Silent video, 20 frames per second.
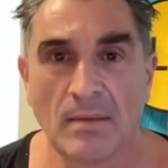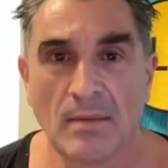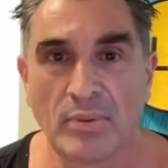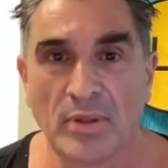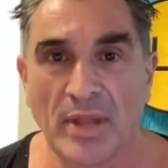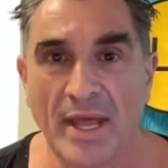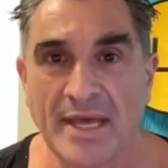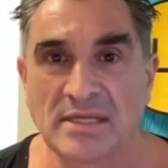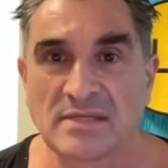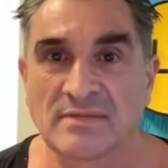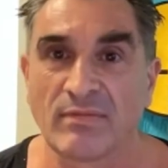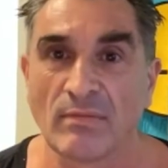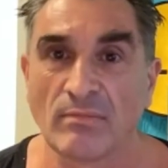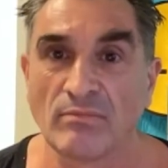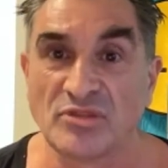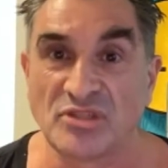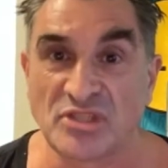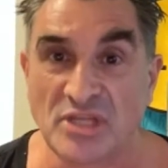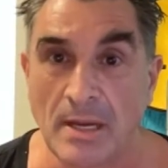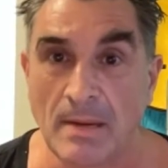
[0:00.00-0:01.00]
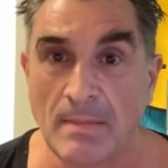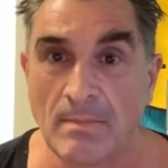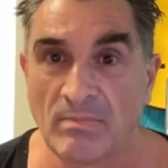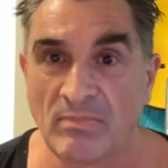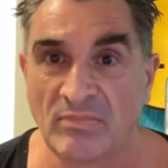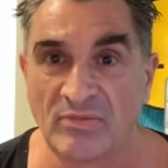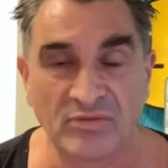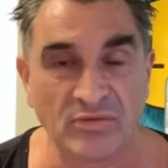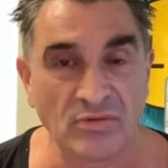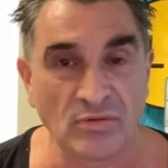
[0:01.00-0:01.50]
place from
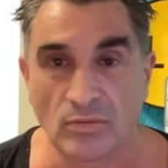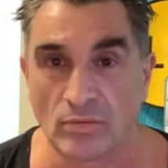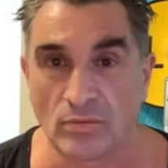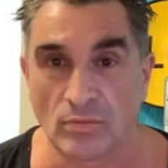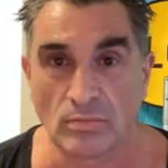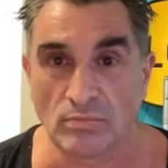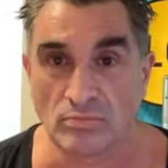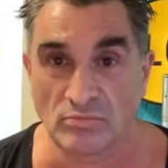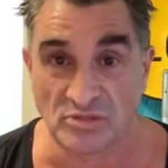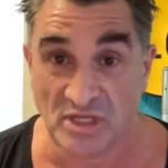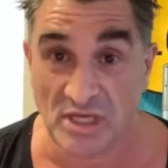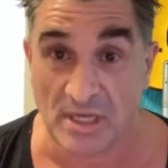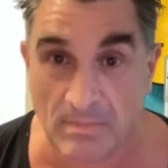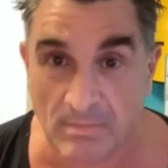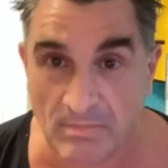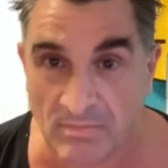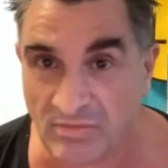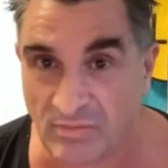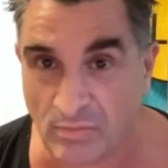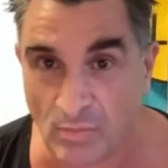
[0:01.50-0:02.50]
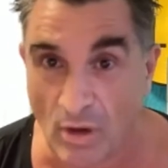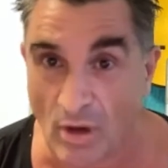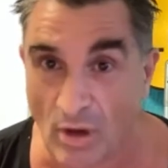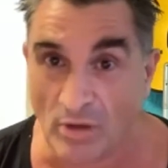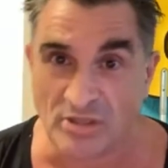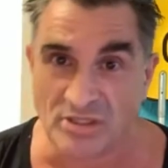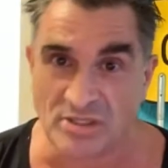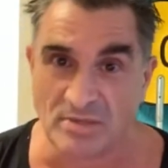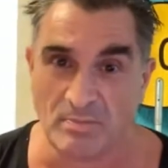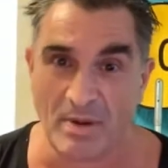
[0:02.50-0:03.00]
gyms to gyms where I
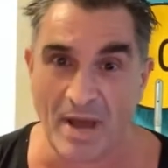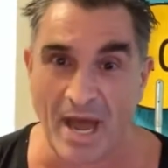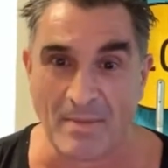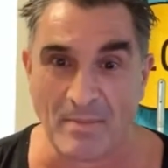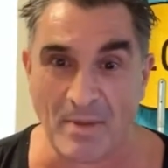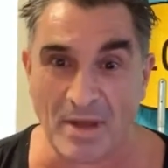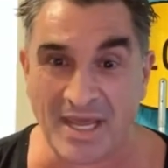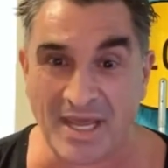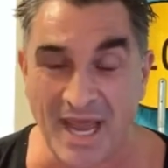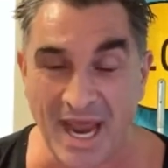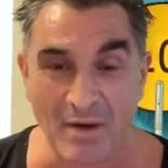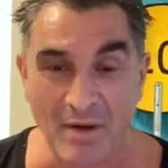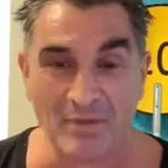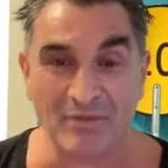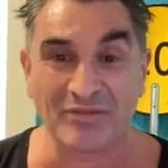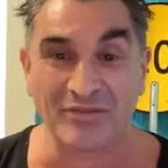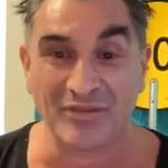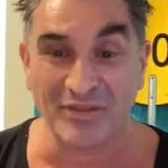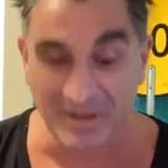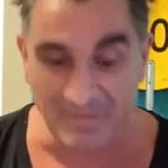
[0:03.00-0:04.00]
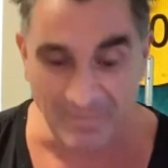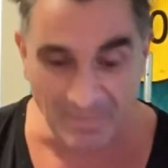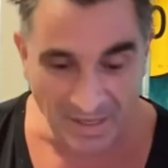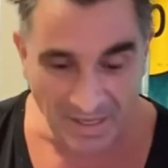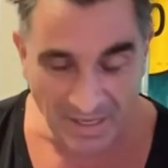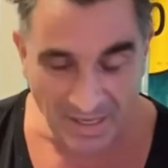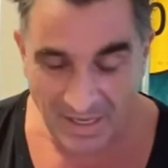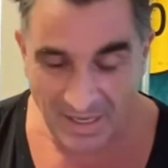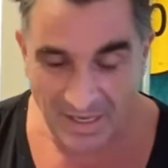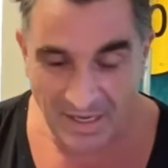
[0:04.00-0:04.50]
used to park my car and sleep.
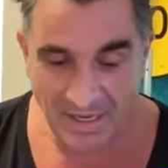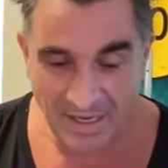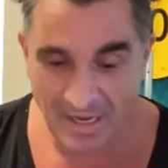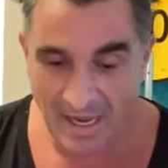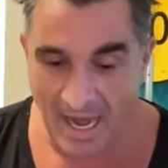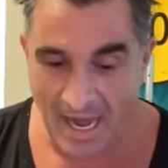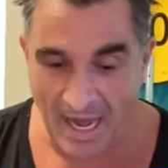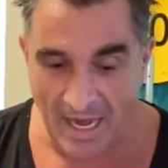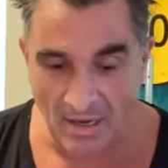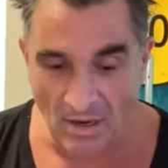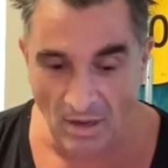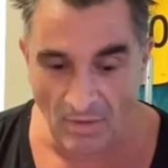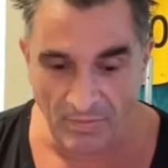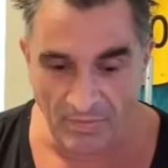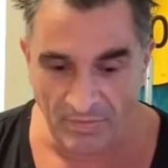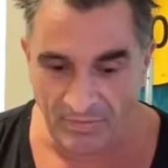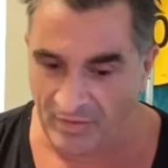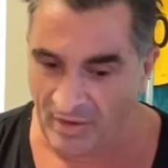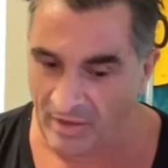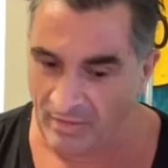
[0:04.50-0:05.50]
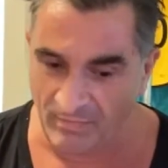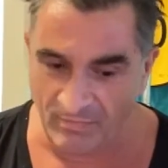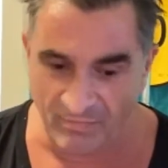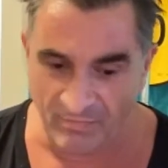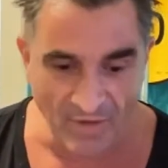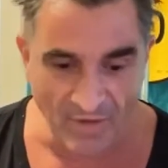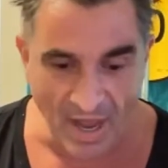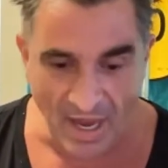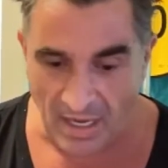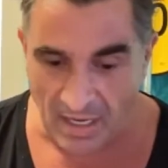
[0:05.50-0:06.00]
And I said,
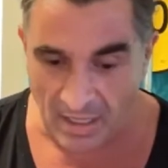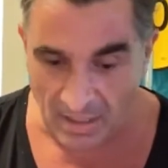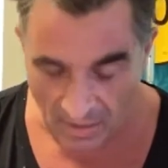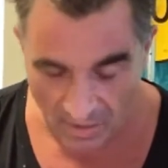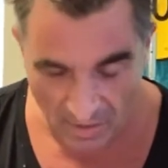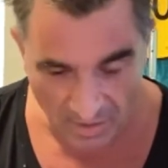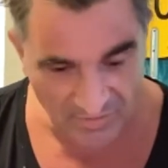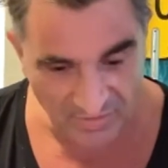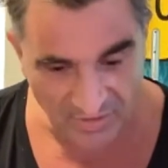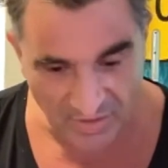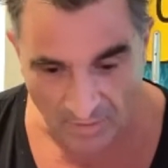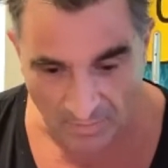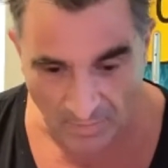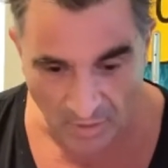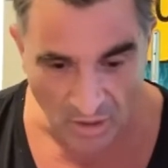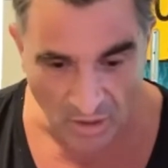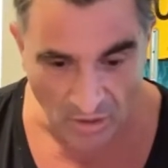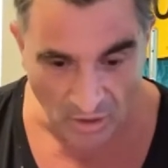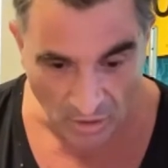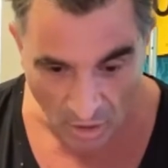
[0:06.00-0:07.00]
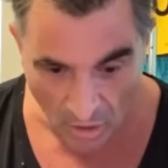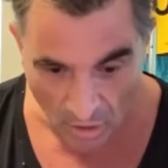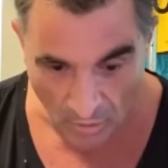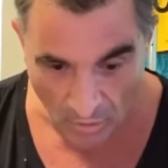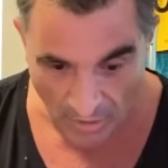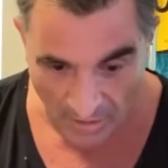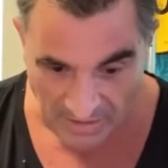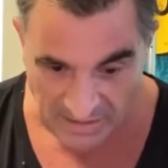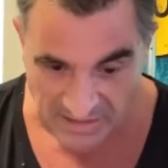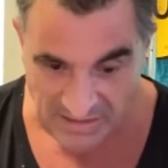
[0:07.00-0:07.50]
fuck it. I said, I'm going to go
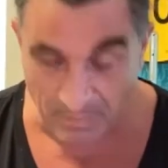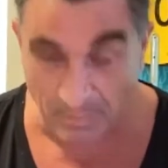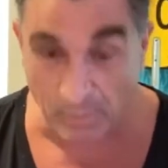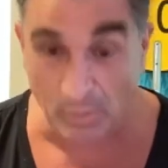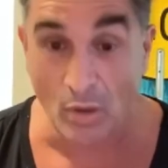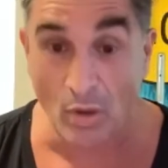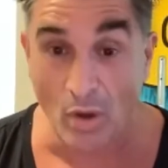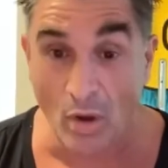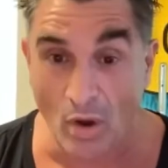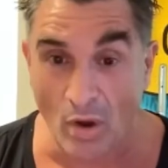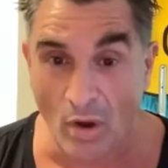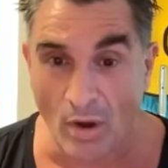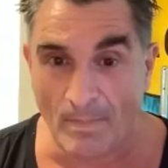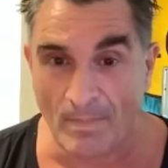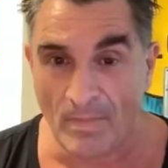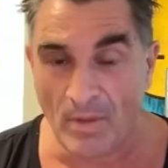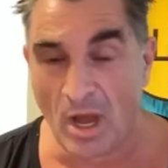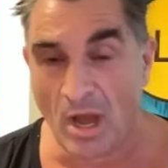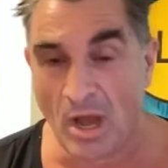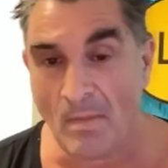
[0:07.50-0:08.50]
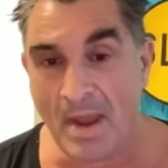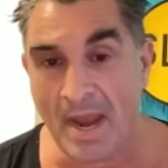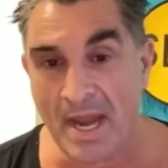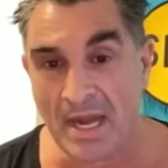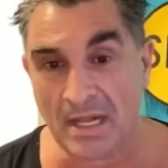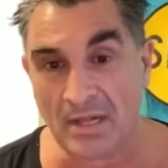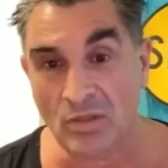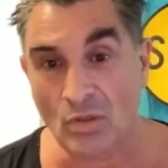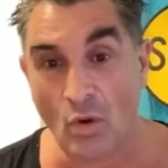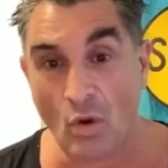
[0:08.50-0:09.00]
explore. I'm
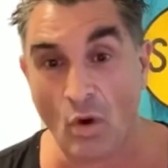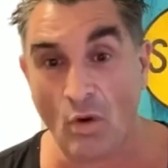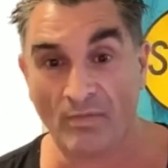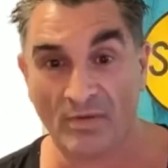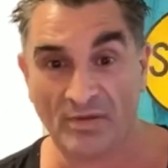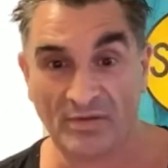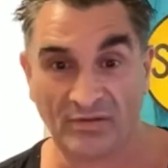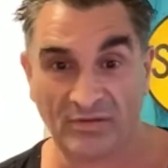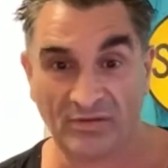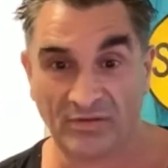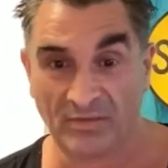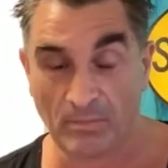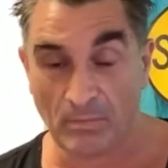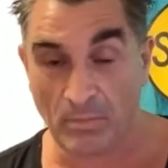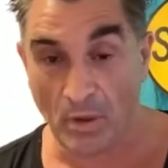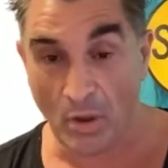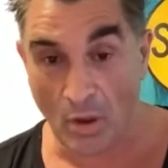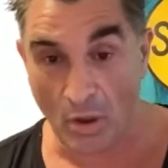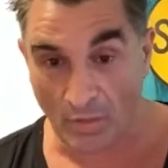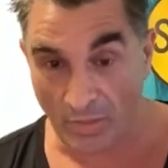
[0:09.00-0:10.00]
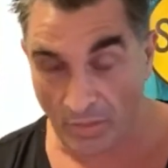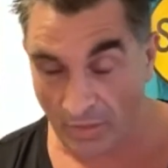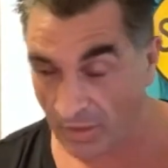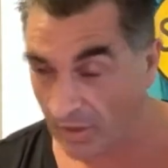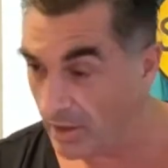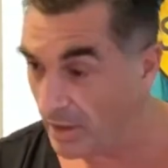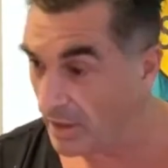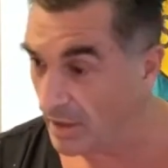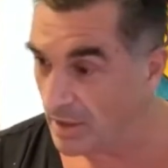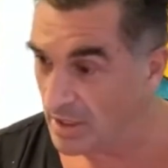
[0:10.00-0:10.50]
heading north. This is in Perth.
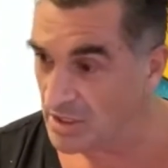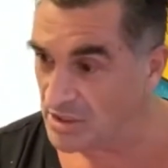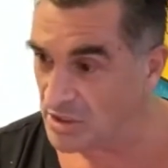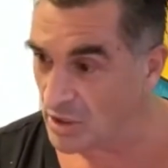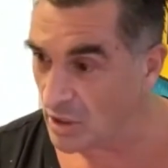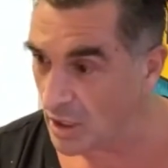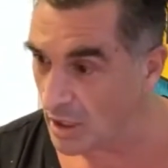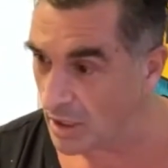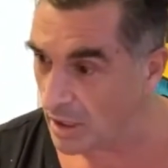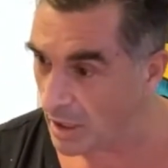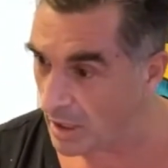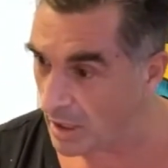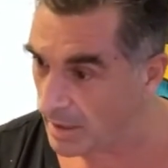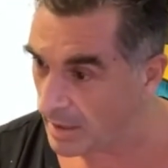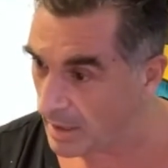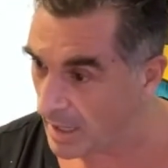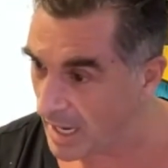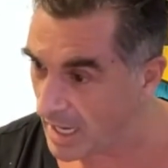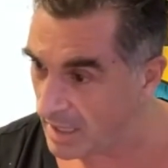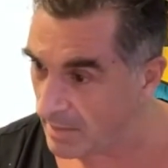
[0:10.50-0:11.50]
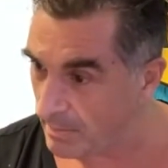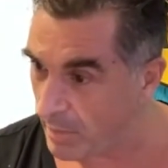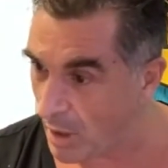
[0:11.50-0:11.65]
So I had a